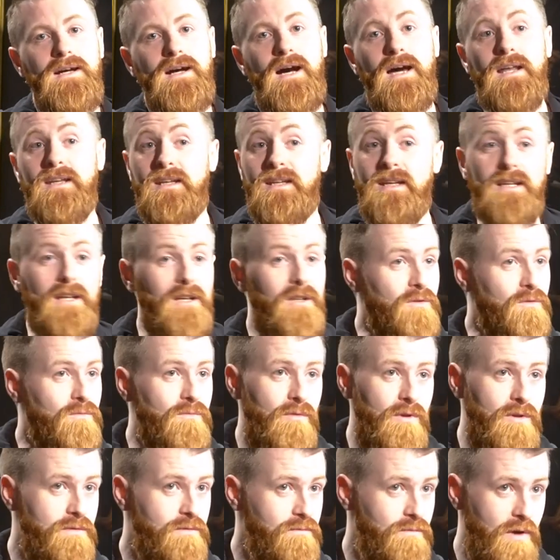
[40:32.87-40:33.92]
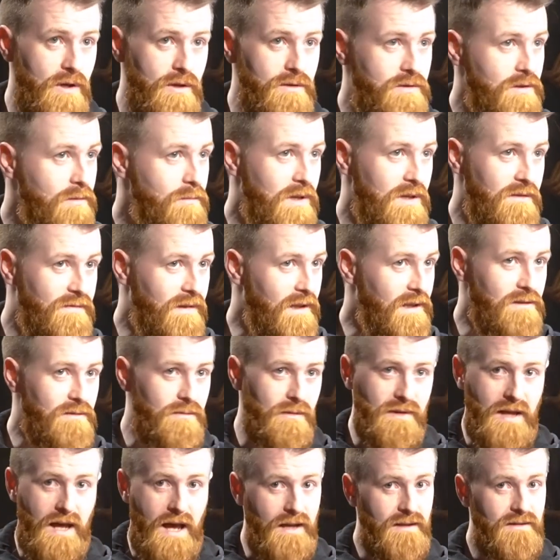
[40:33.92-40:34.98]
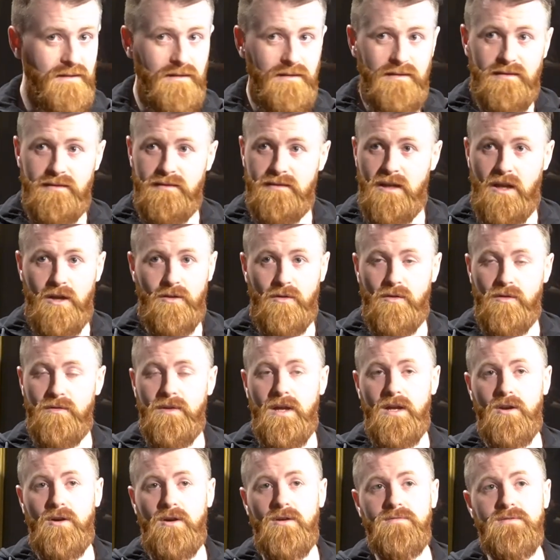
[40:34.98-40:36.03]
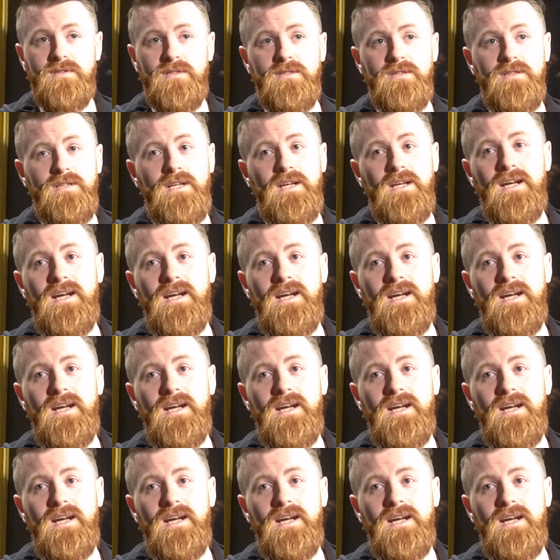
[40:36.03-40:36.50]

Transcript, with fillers: And again, I don't run around too many fields with axes, not all that often.